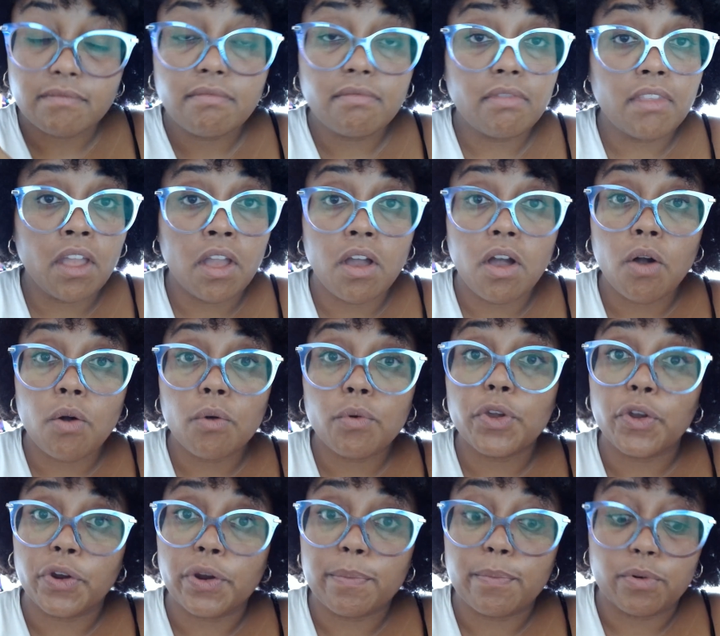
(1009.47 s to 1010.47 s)
oh, you're
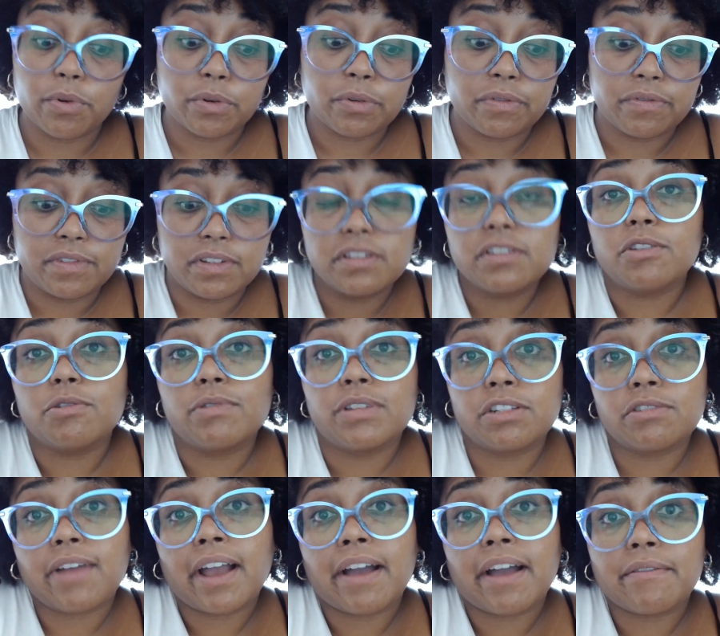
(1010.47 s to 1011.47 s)
approved. You can
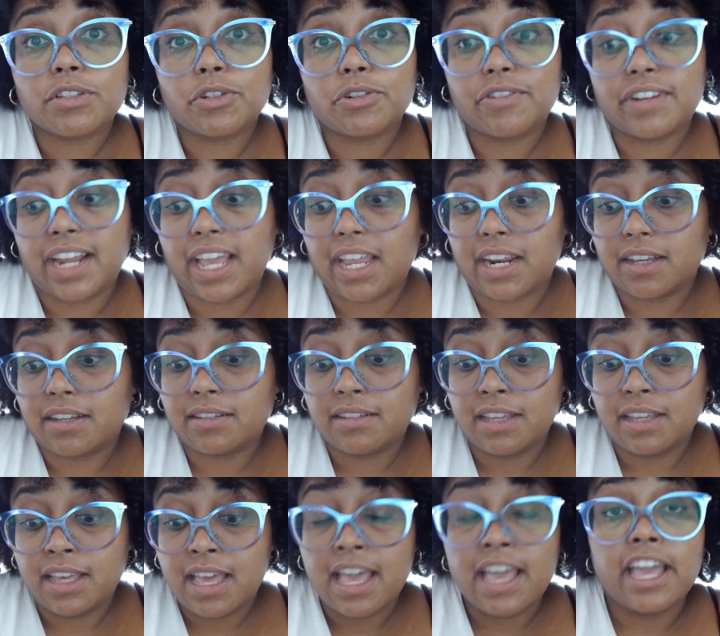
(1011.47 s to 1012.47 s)
travel to Grenada.
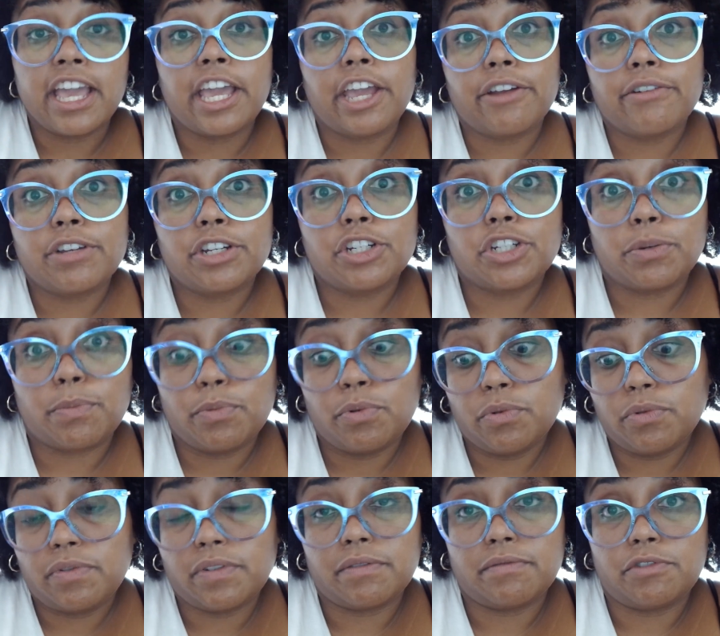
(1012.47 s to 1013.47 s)
Here is your proof
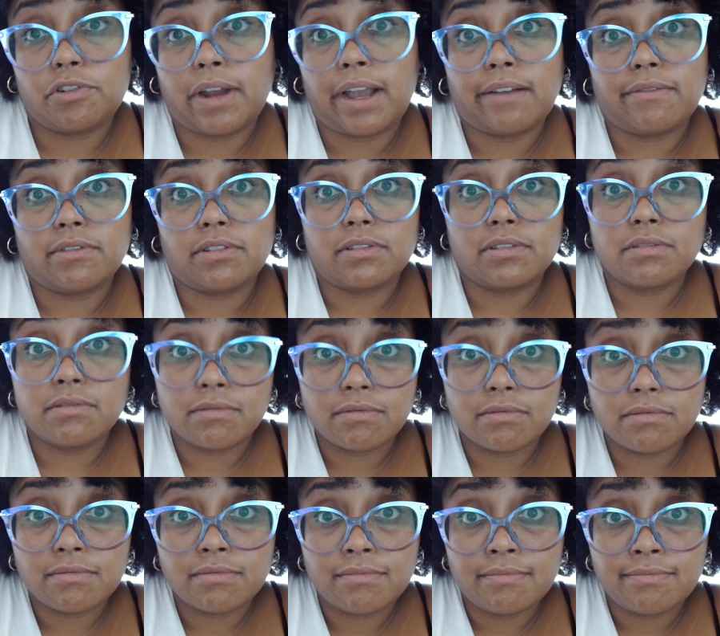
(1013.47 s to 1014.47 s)
of travel.
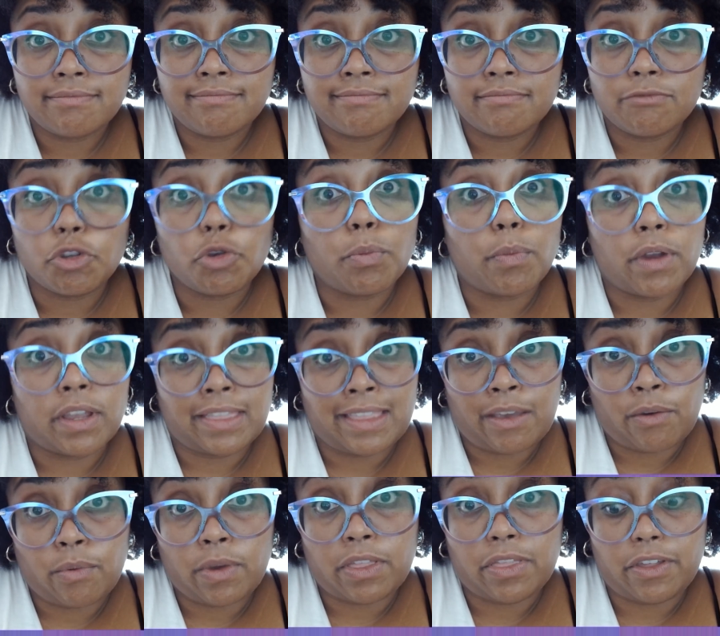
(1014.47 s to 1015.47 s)
You bring that
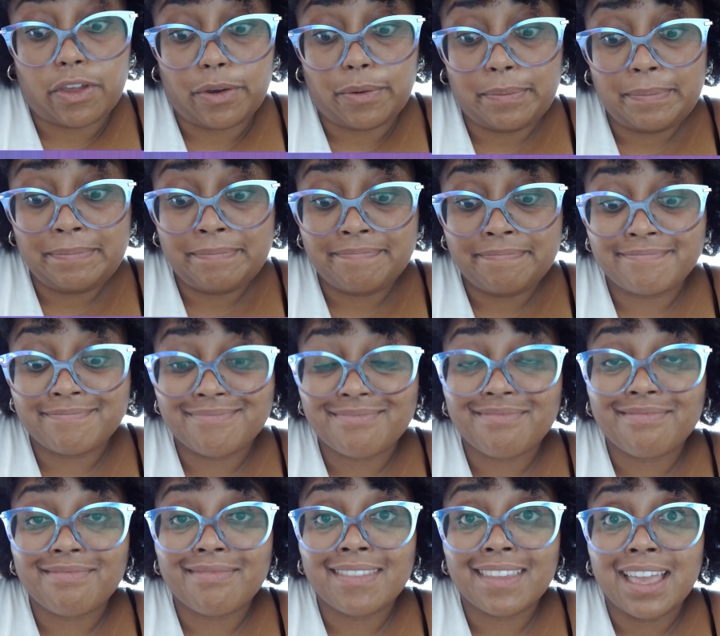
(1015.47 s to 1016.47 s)
with you.
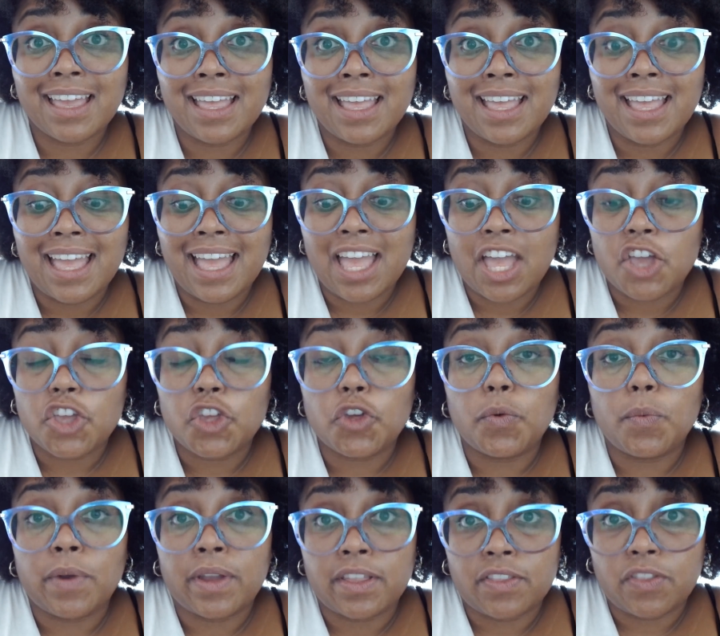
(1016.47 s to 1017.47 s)
You
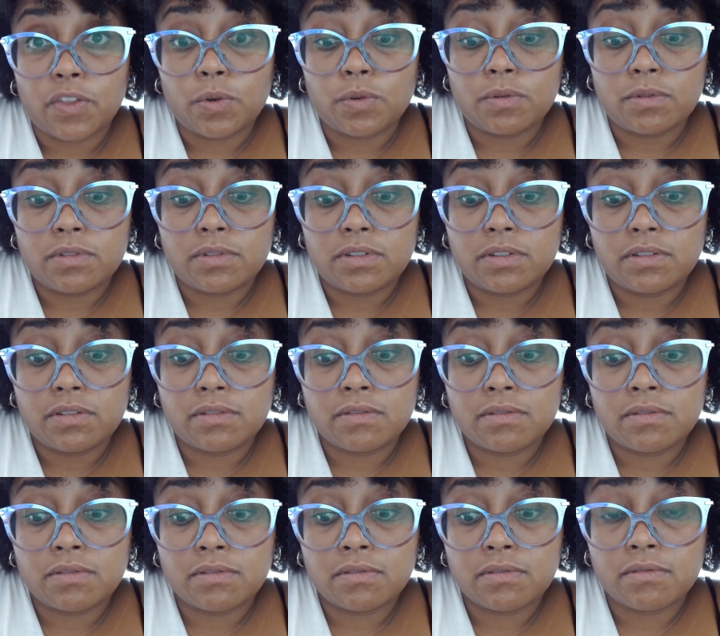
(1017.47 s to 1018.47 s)
bring those,
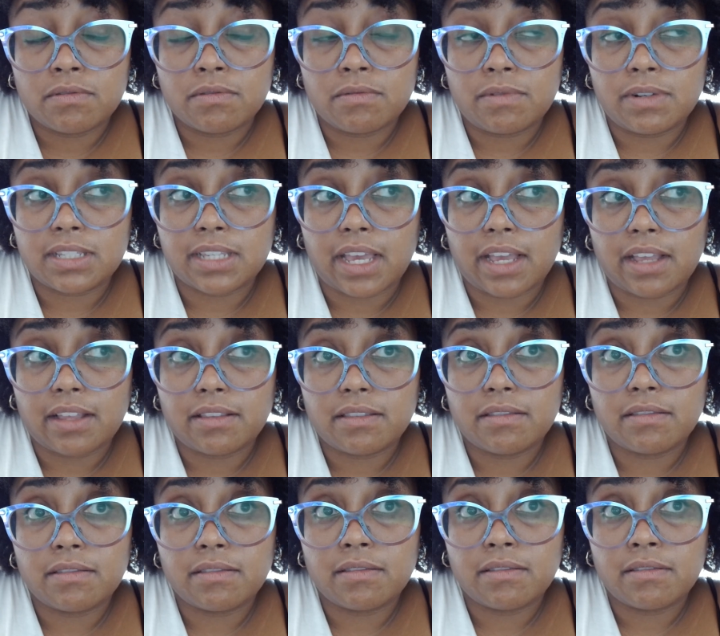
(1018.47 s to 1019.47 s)
what is that?
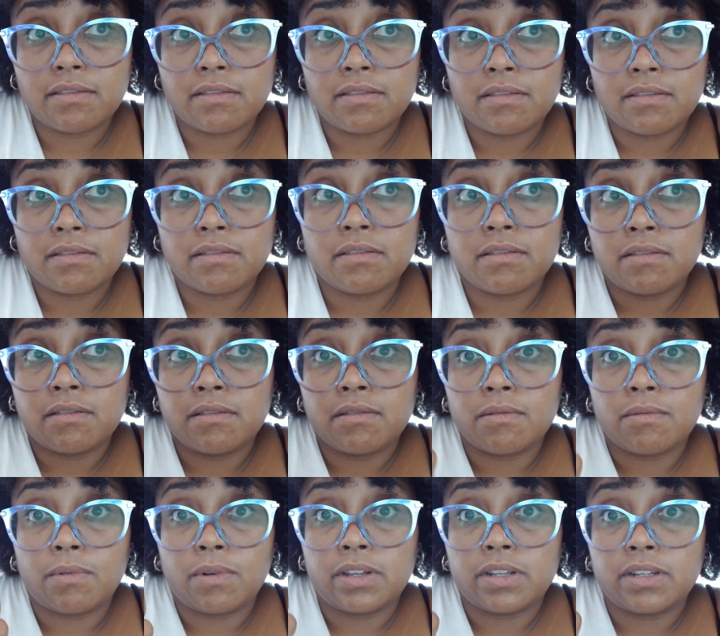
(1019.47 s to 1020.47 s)

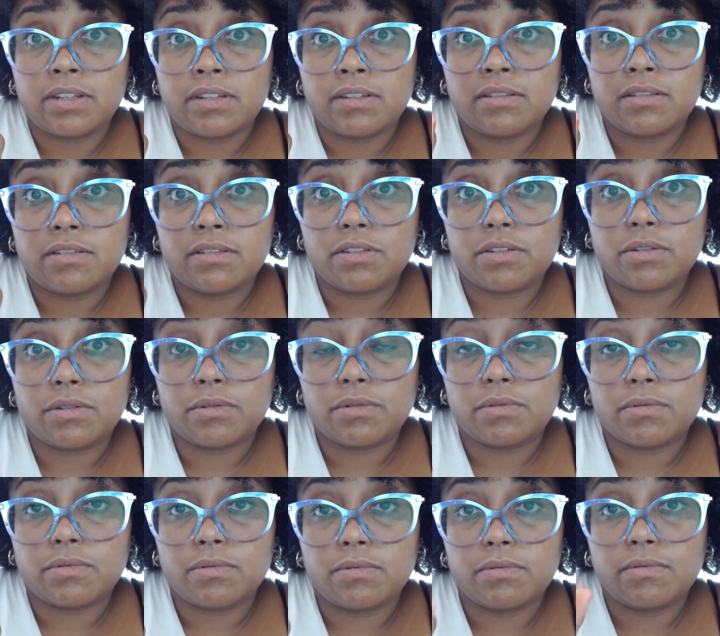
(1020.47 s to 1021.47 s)
1,
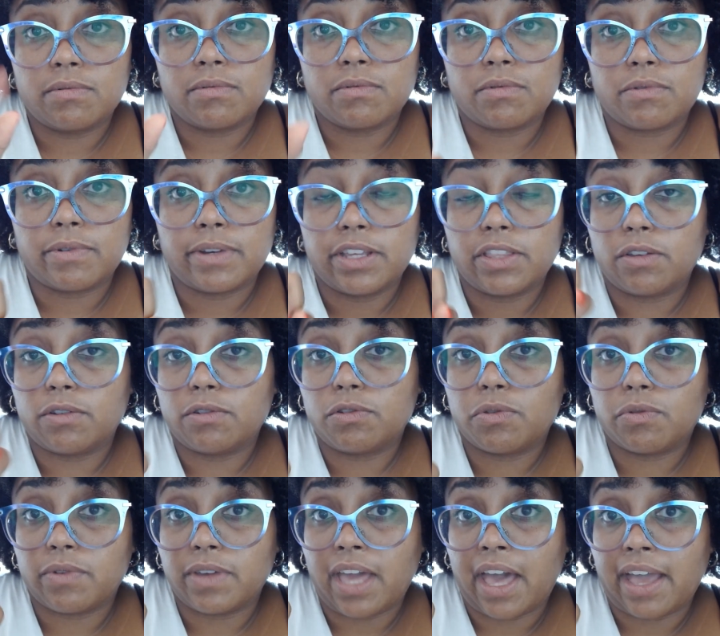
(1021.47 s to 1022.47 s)
2, 3. Those
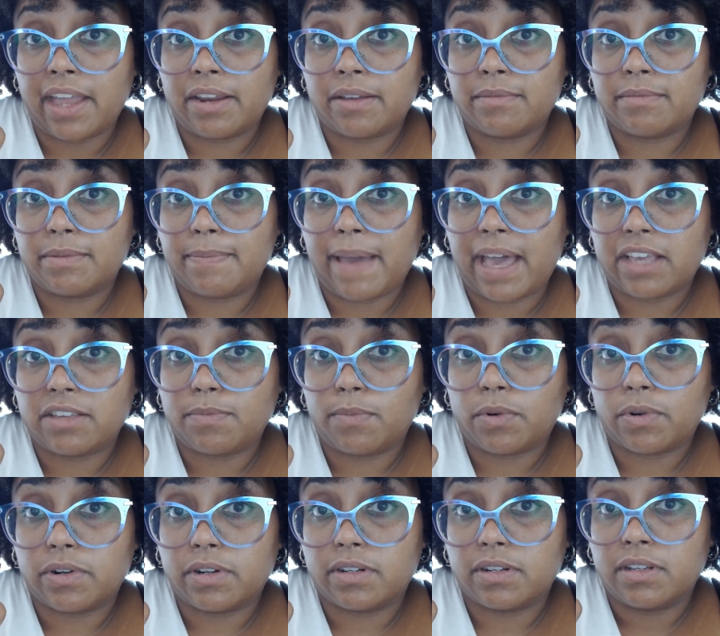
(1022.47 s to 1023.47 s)
3 items,
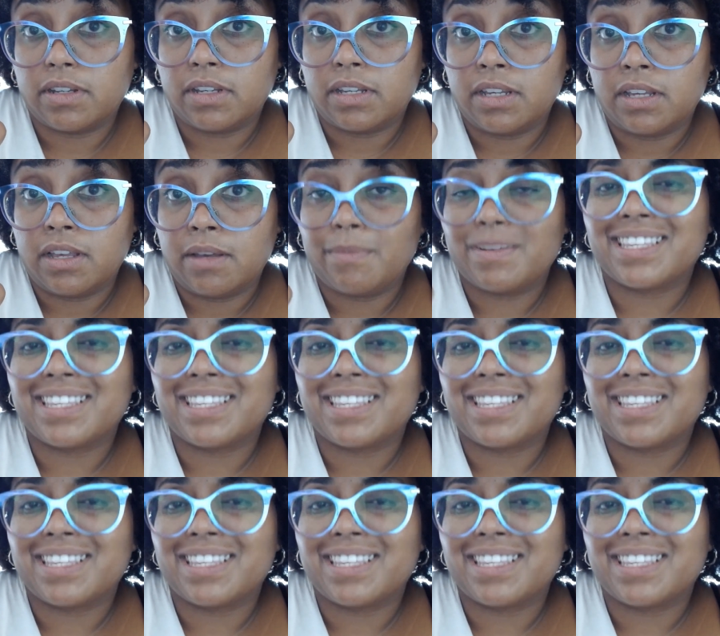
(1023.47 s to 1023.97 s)
passport, besides